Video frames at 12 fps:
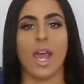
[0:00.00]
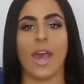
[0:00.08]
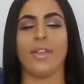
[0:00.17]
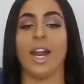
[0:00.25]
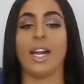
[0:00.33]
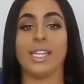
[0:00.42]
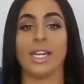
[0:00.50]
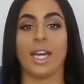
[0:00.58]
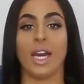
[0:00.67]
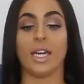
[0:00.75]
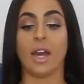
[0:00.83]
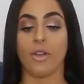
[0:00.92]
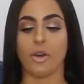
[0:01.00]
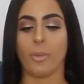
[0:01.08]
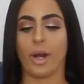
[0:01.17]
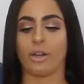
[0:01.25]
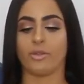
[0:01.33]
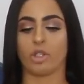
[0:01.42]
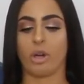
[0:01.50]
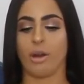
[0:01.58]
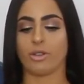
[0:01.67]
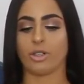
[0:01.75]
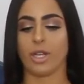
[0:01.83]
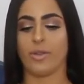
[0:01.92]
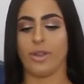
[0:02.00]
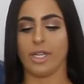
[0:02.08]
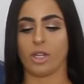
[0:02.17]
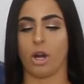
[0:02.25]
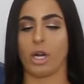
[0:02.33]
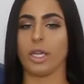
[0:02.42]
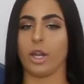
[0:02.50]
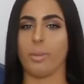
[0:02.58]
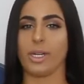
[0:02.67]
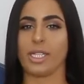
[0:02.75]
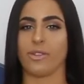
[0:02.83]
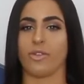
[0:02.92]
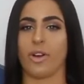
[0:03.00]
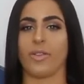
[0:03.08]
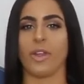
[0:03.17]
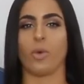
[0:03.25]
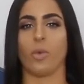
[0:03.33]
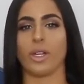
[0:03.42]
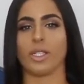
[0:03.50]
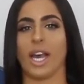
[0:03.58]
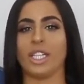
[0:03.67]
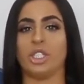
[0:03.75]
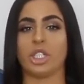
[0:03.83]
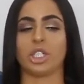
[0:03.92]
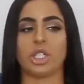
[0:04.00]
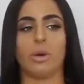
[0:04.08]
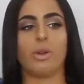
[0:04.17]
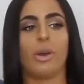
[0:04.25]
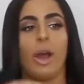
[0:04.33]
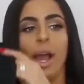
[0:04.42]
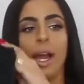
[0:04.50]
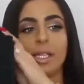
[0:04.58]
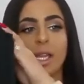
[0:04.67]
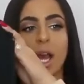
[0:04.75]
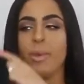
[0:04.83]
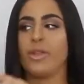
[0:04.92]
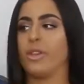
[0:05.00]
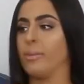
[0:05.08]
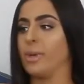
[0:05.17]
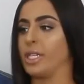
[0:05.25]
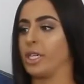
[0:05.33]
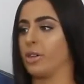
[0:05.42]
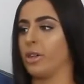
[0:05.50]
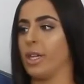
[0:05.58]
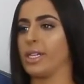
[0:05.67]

And then I did get another pair of trousers, and these are a little bit different than the ones I just showed you guys. The material is